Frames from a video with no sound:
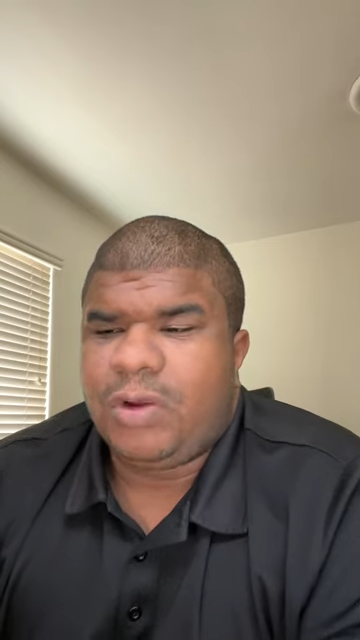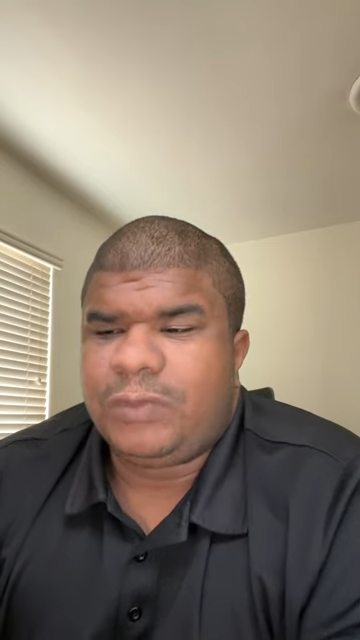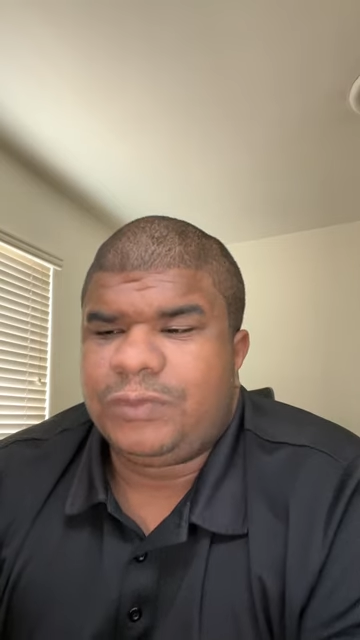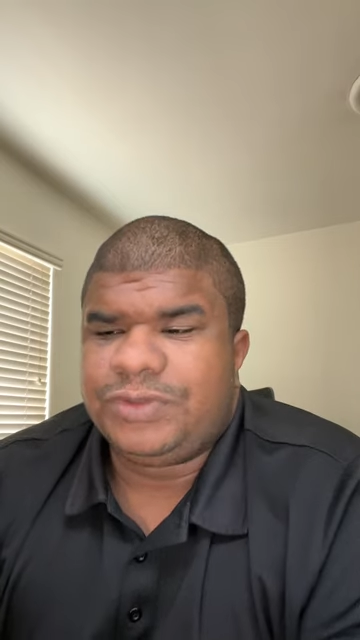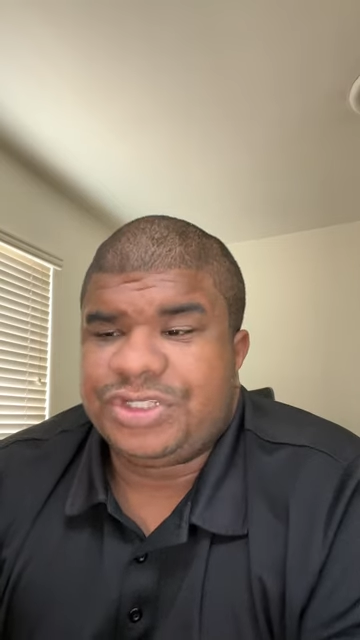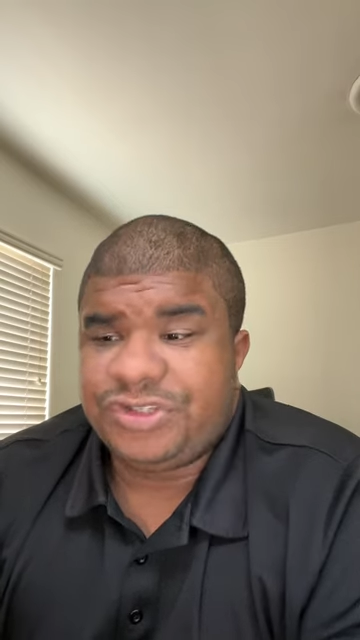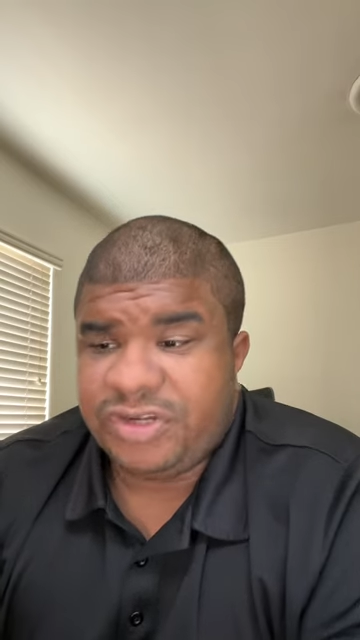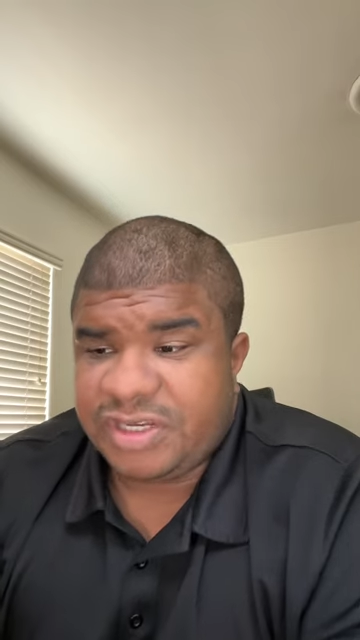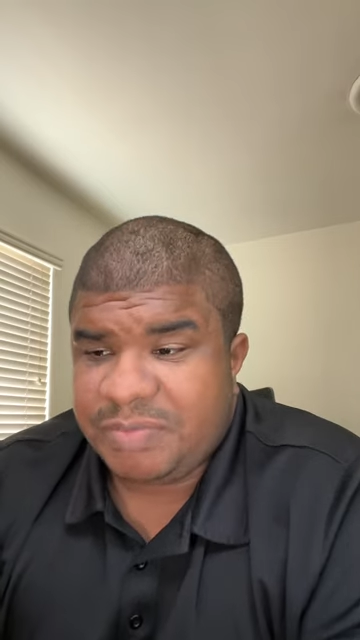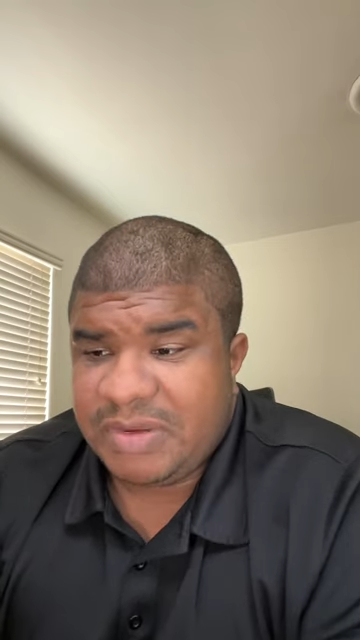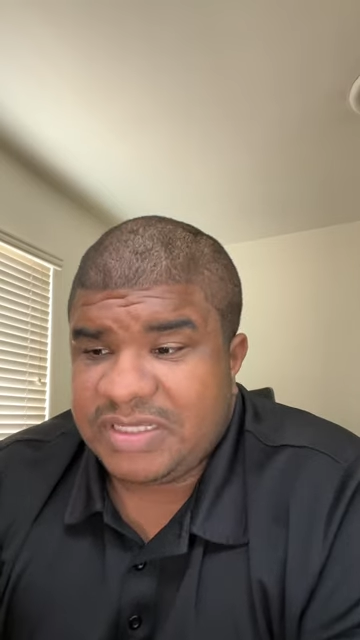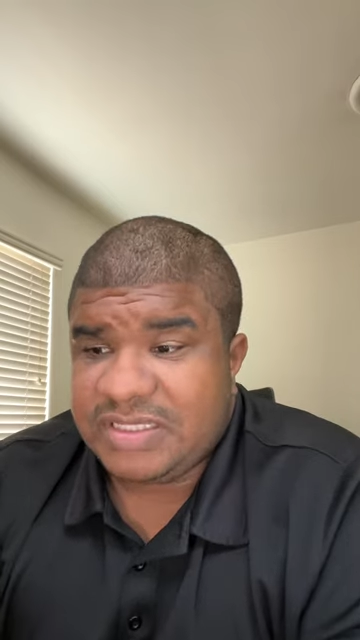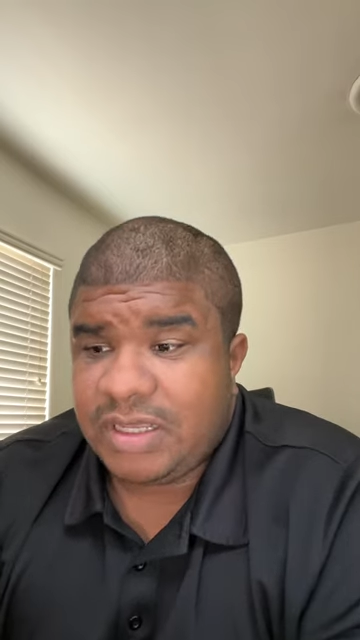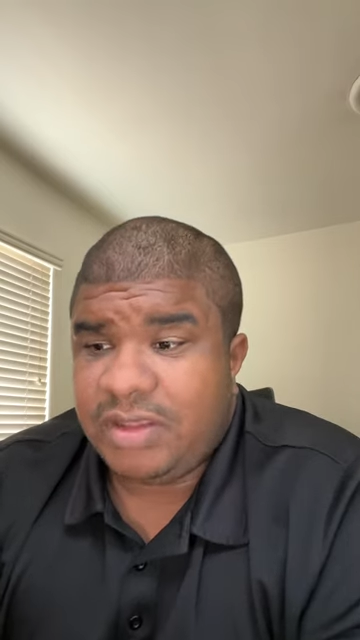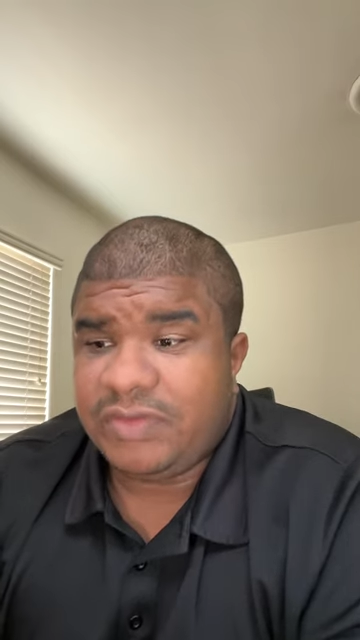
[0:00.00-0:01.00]
restrict
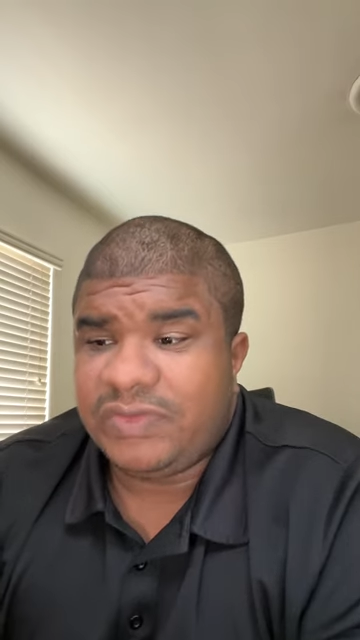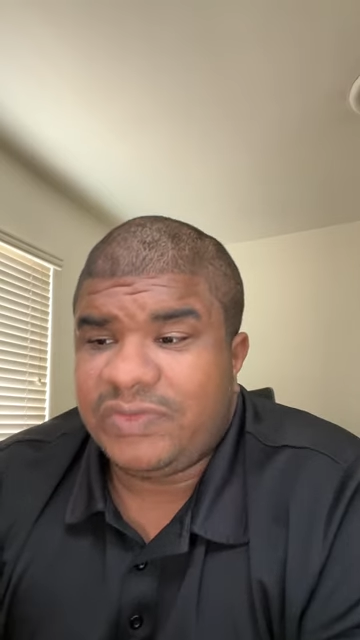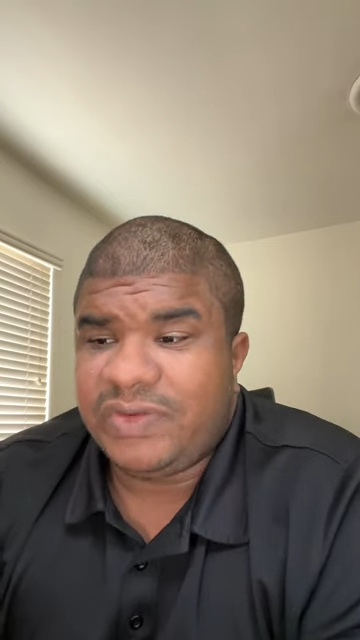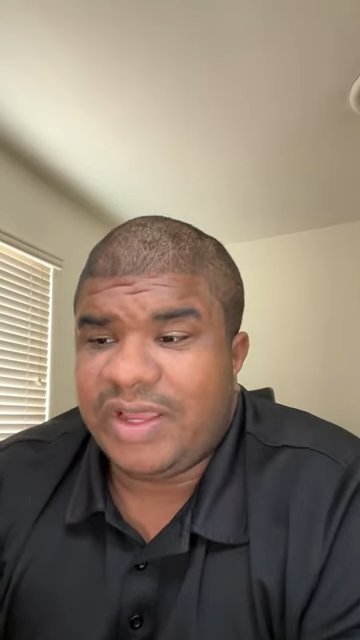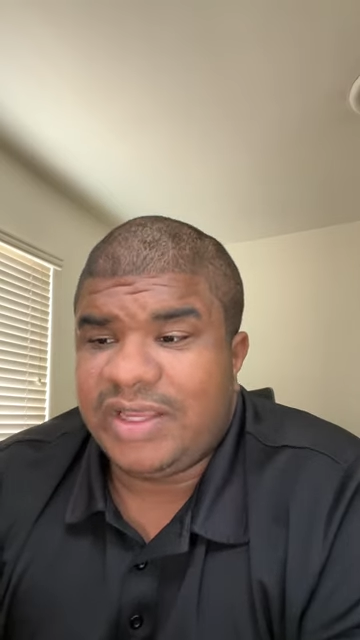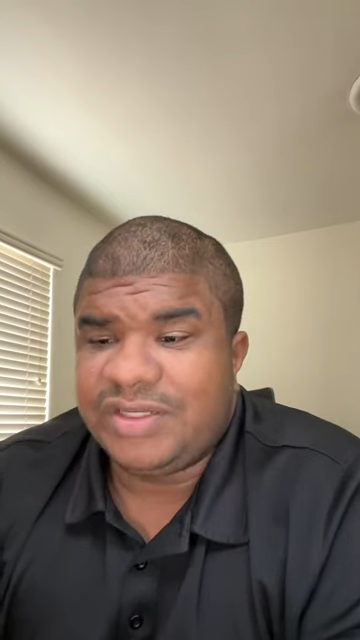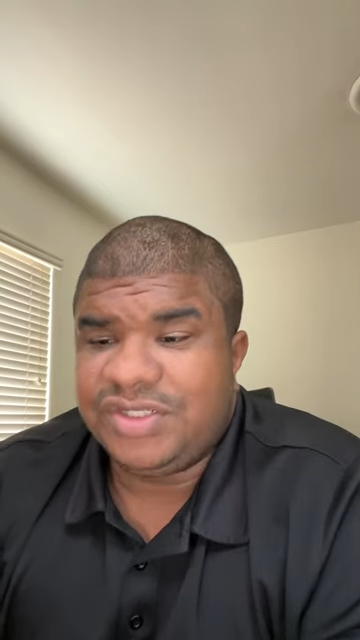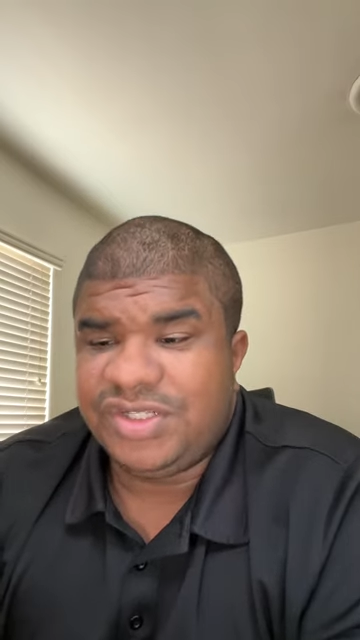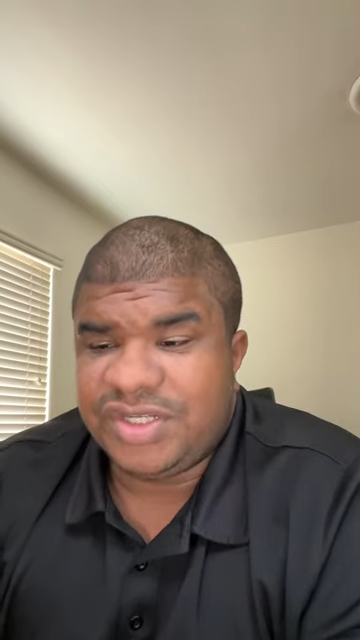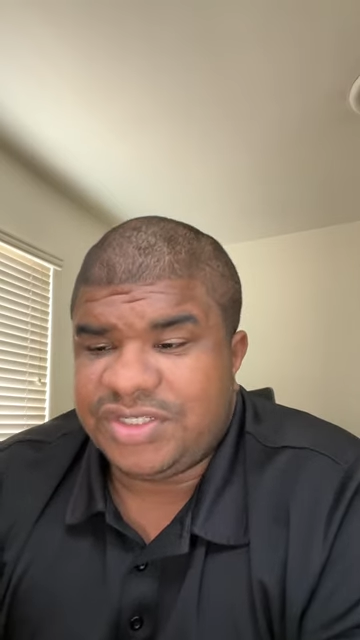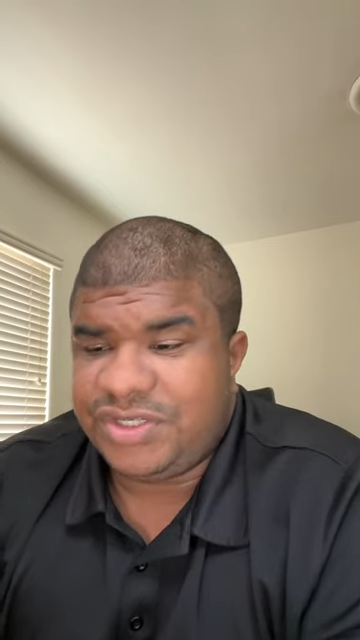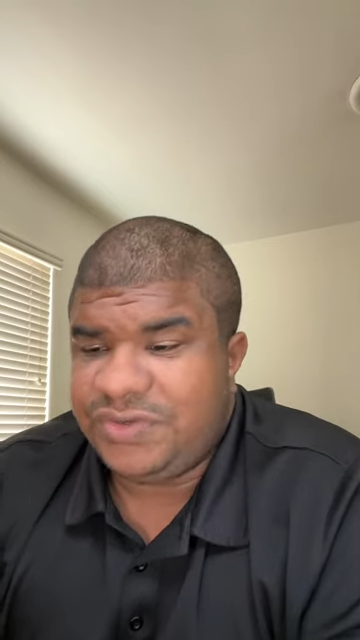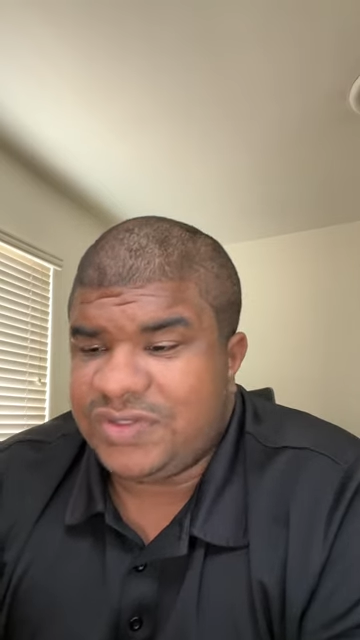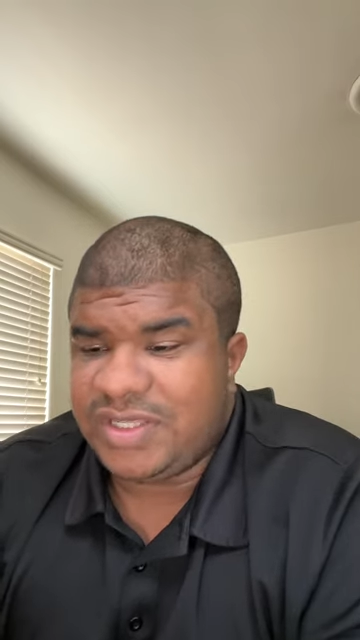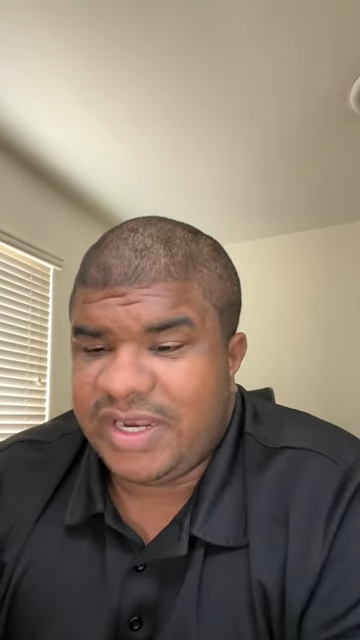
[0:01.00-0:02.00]
myself and
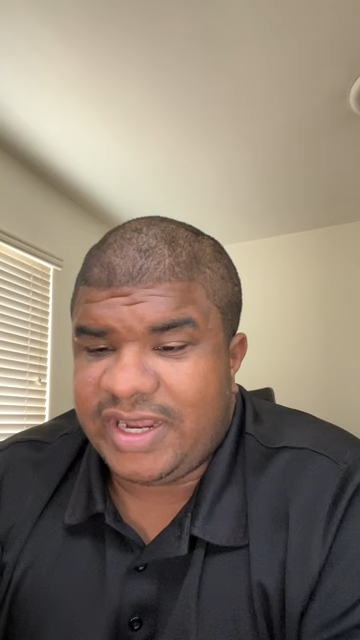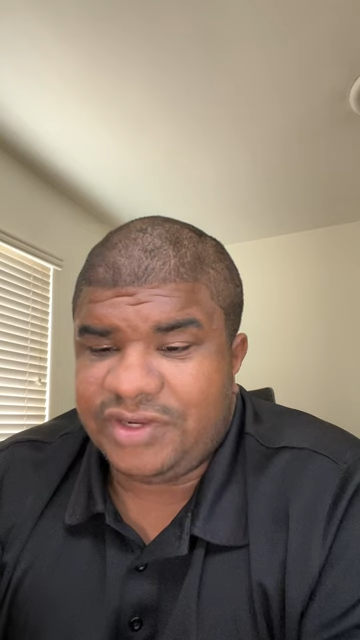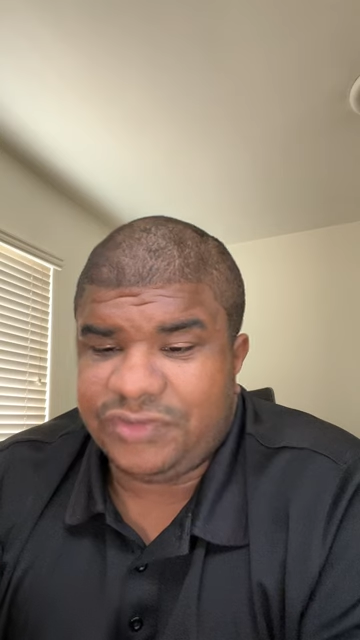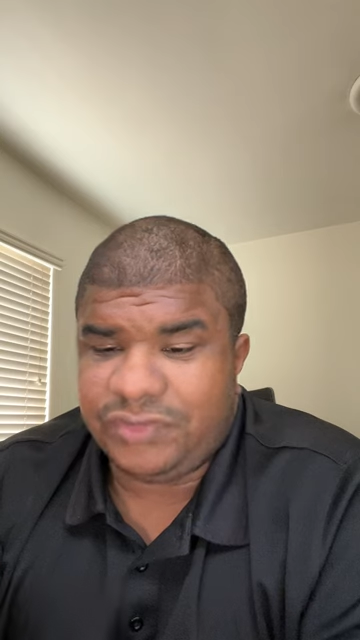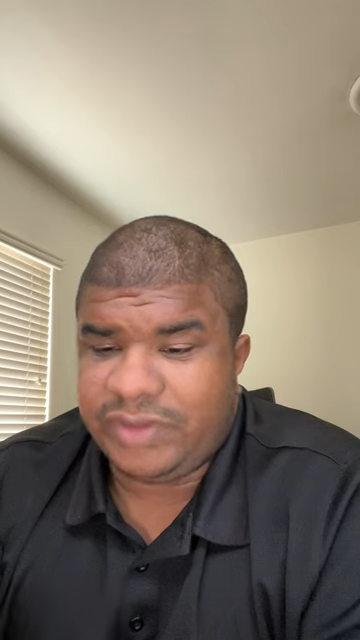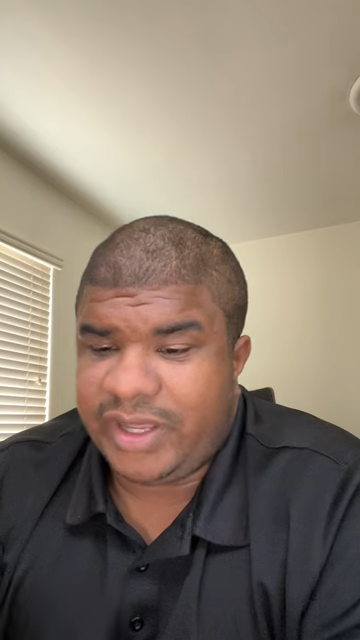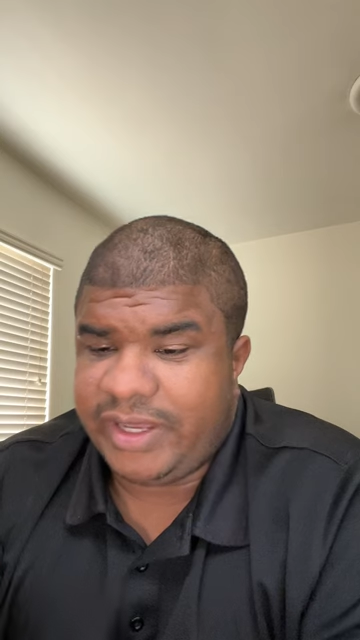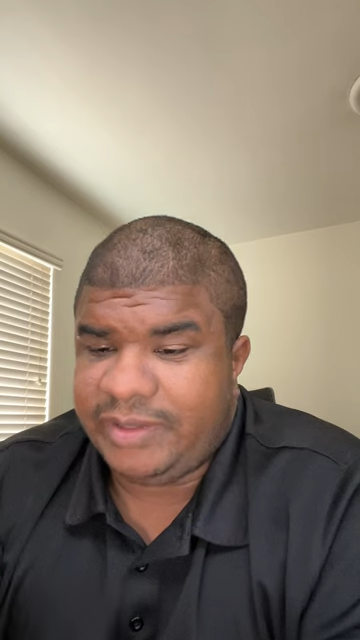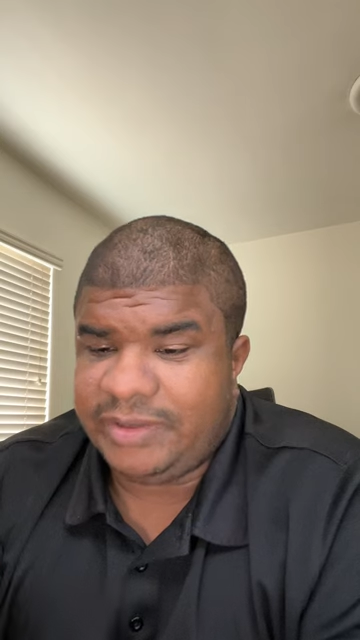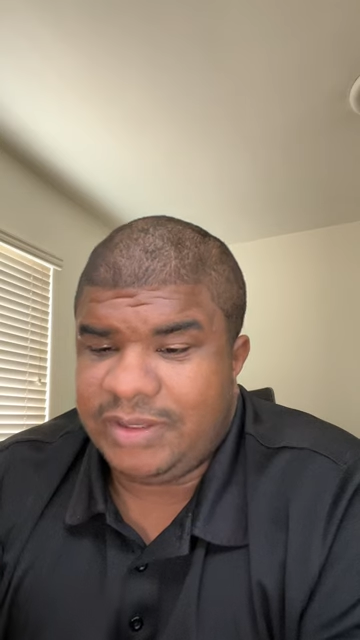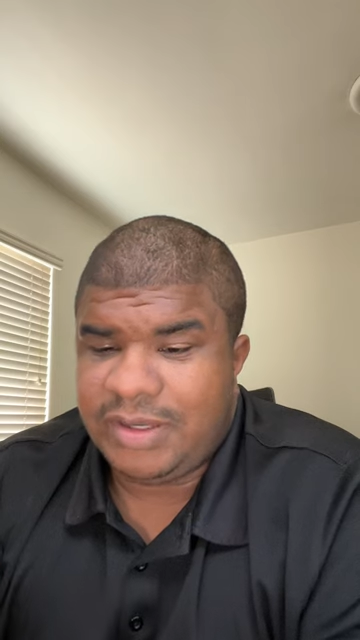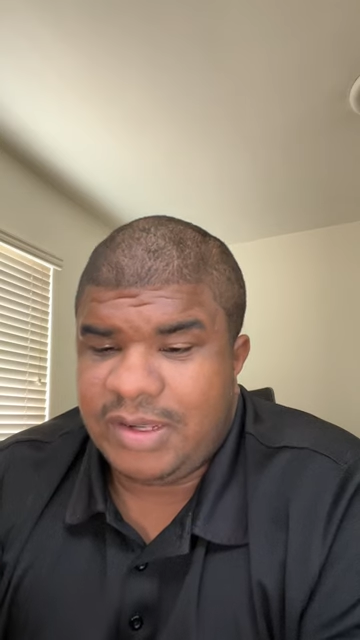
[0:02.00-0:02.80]
just use the natural light.